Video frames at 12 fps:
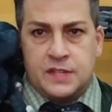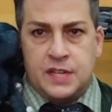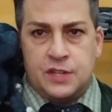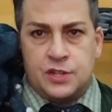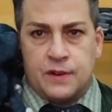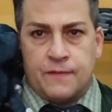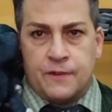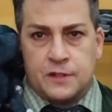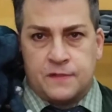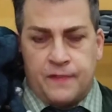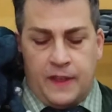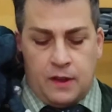your first
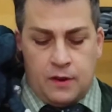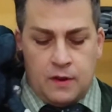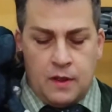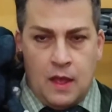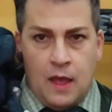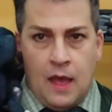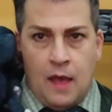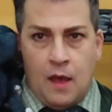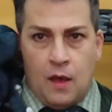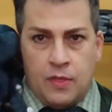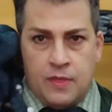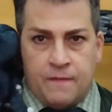finger
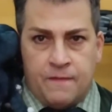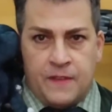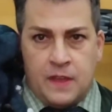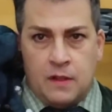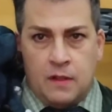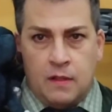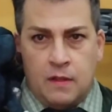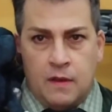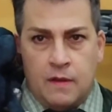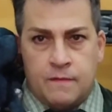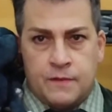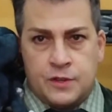the feel for
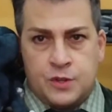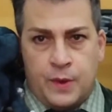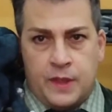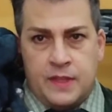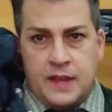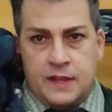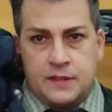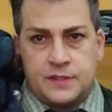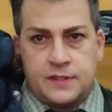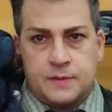doing this,